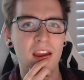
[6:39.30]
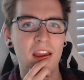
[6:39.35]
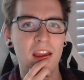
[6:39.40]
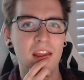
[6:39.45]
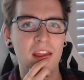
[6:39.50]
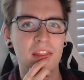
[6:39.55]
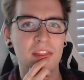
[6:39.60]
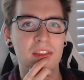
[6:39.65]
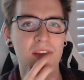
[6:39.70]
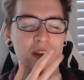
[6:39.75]

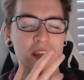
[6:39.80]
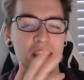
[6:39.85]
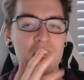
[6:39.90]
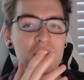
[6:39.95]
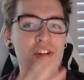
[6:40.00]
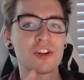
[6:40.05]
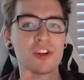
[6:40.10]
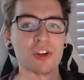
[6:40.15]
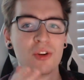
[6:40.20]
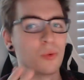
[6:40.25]
the
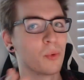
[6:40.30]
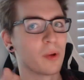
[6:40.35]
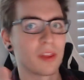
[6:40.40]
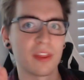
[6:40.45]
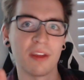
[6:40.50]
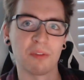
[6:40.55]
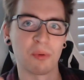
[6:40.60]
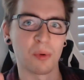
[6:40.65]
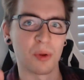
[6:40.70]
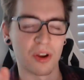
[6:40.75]
issue with
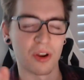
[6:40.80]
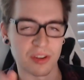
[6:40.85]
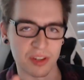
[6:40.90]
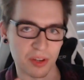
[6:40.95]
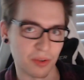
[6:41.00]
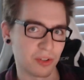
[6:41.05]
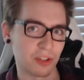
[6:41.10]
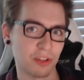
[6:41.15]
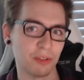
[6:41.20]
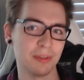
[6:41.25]
everyone on
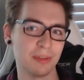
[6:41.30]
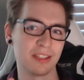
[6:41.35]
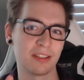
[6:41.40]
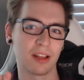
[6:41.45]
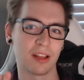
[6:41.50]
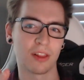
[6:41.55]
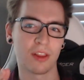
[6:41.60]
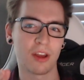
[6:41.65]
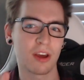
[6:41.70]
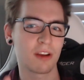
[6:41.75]
YouTube is
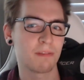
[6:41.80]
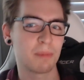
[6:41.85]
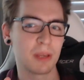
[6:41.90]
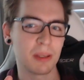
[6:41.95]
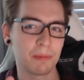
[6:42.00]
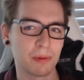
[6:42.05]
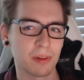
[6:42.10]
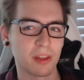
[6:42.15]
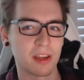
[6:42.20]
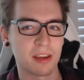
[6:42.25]
a lot of
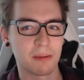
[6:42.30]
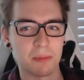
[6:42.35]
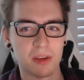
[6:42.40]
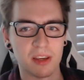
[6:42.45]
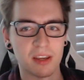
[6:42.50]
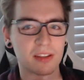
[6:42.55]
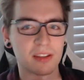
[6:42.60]
people like me,